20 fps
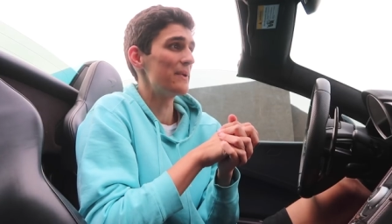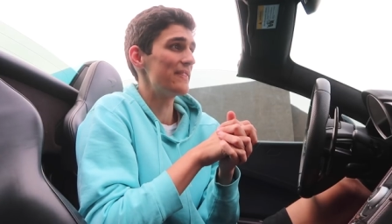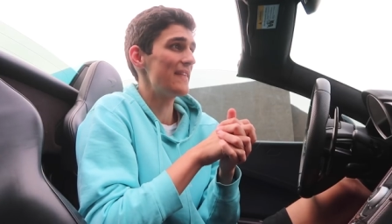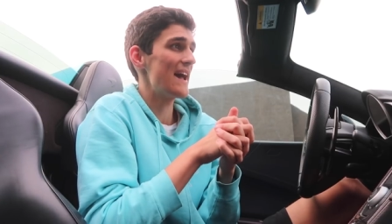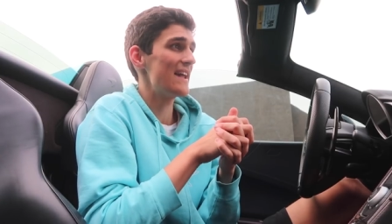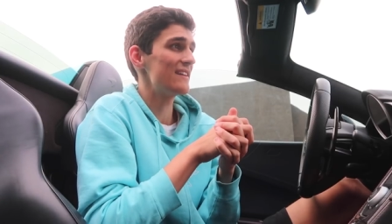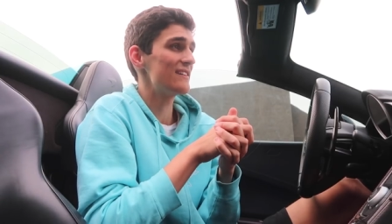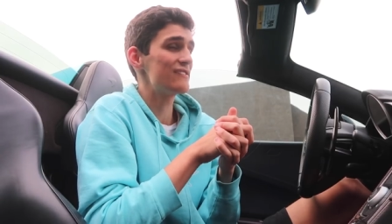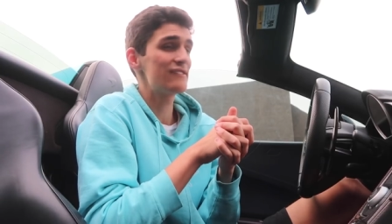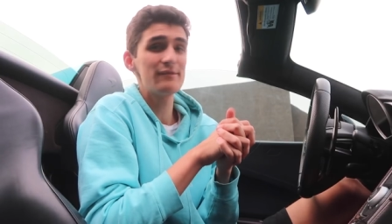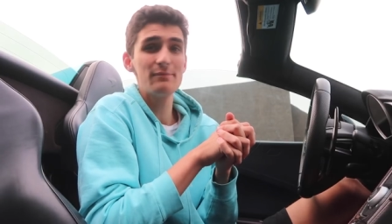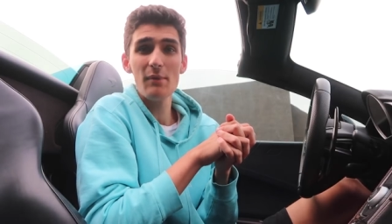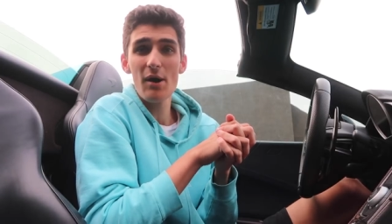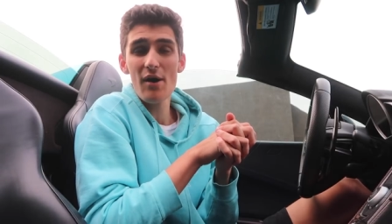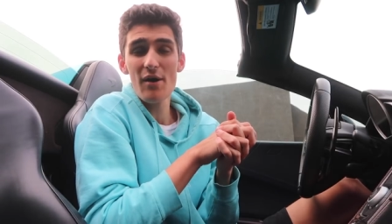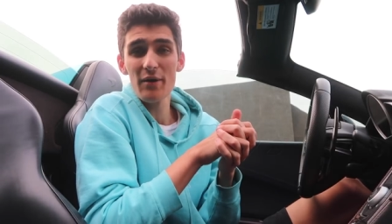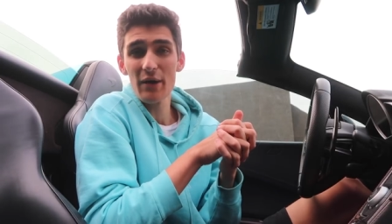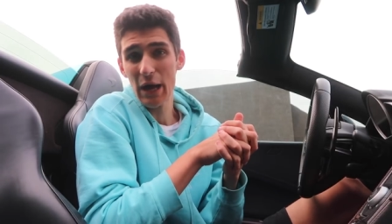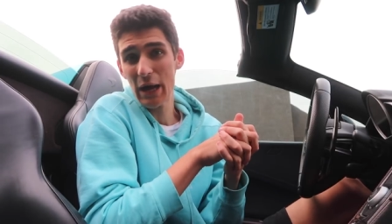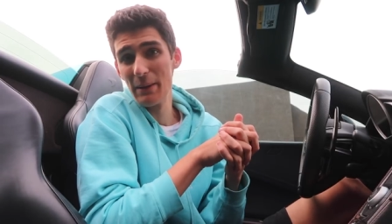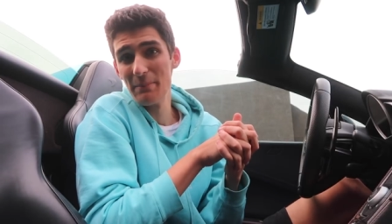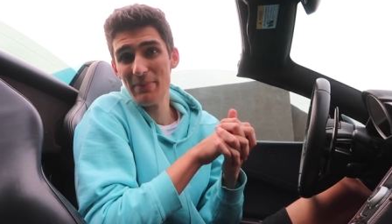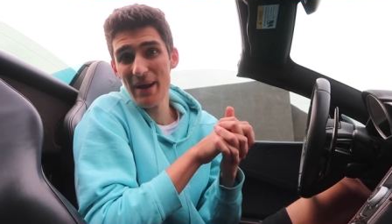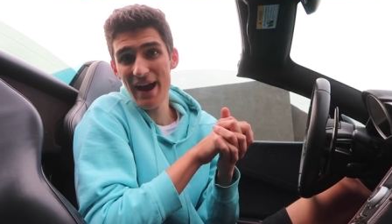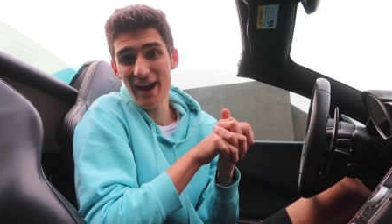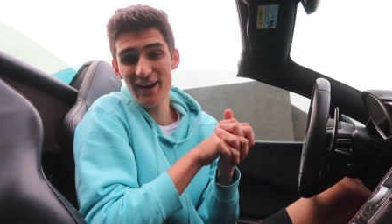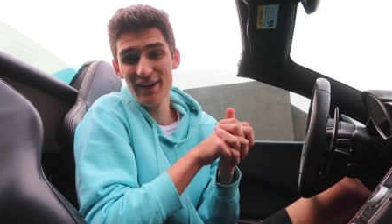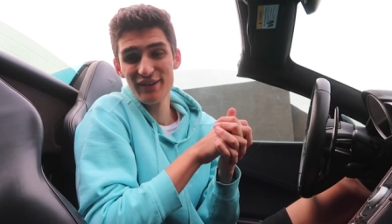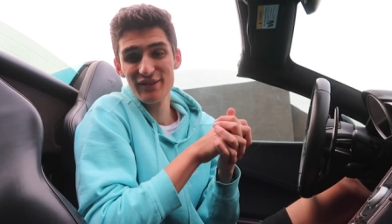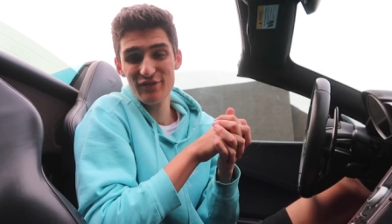but that is small
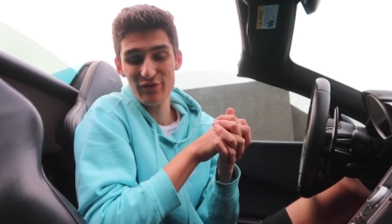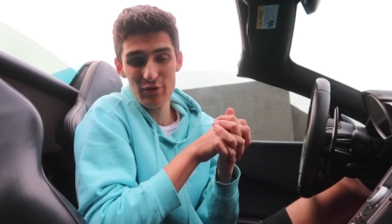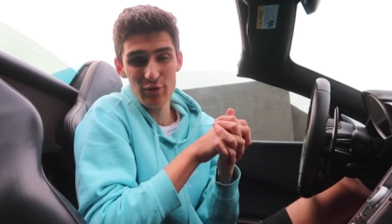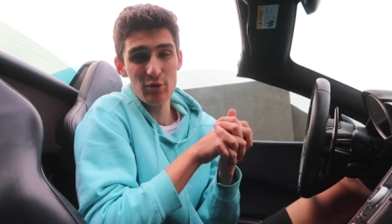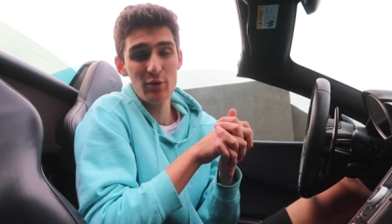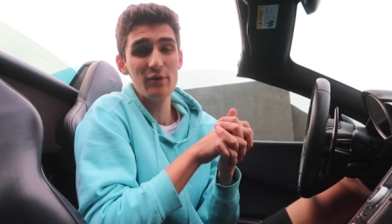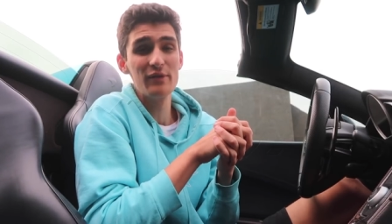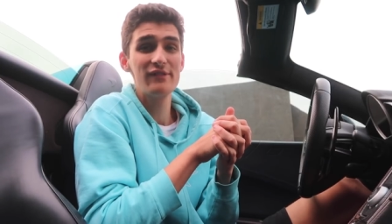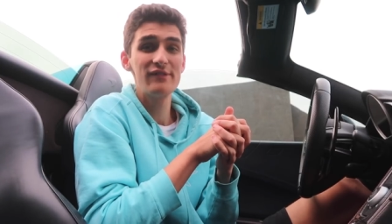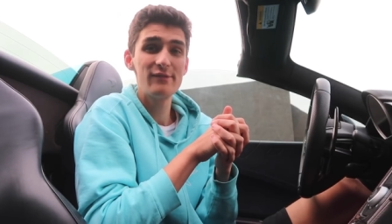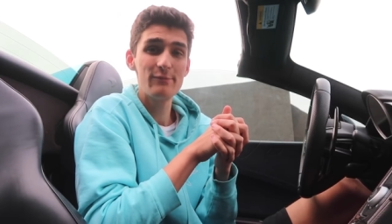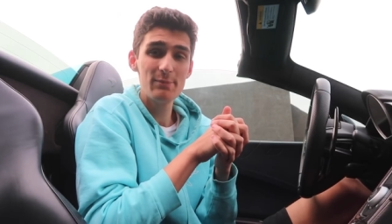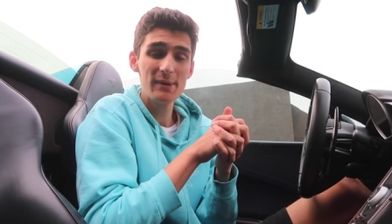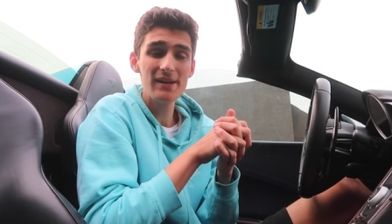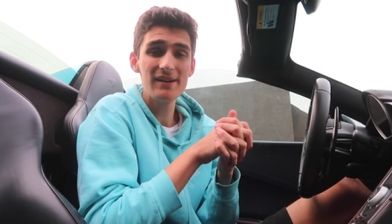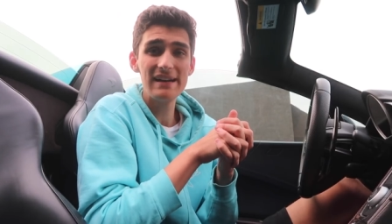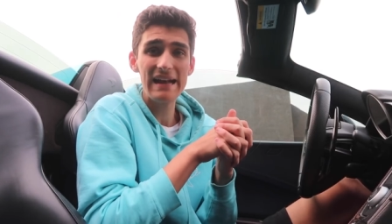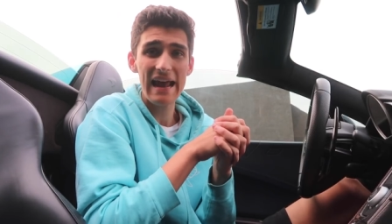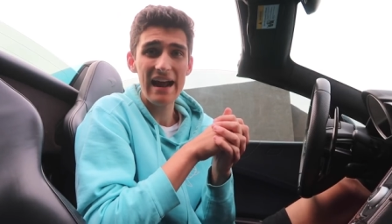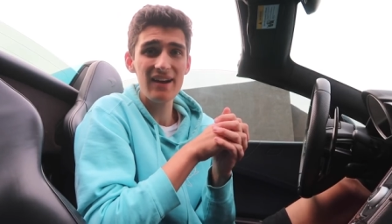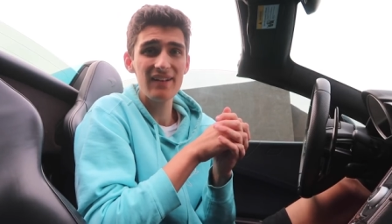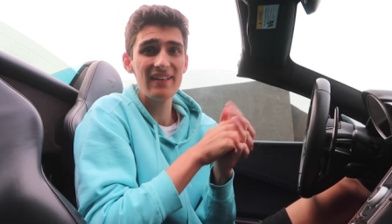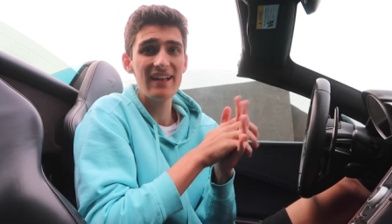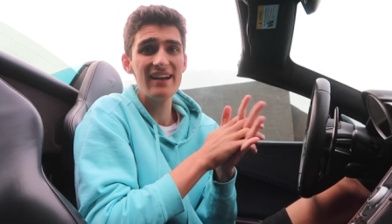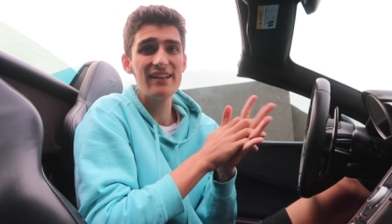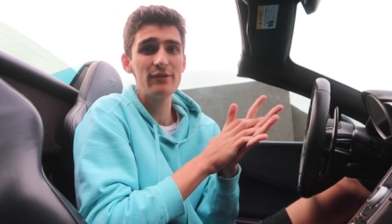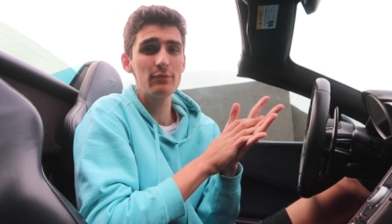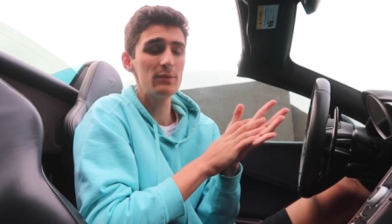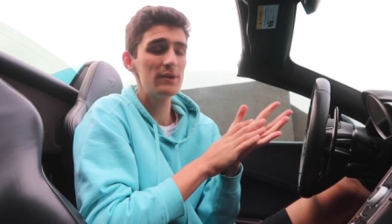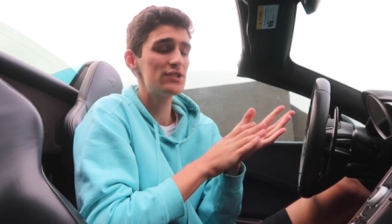compared to Spirit
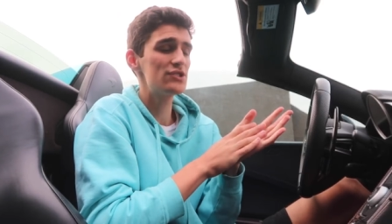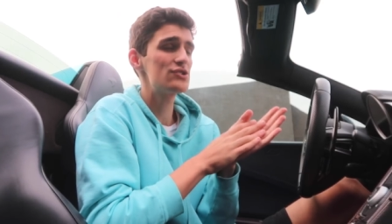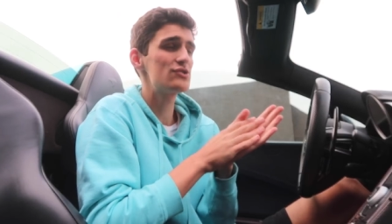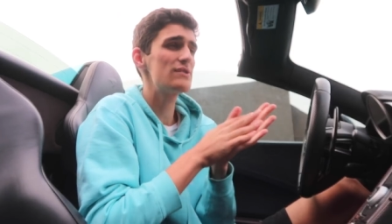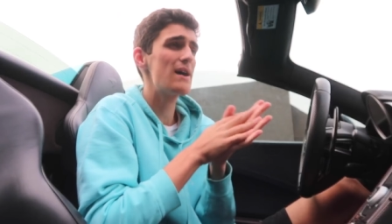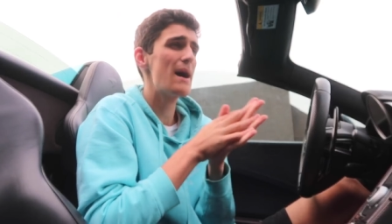Airlines, which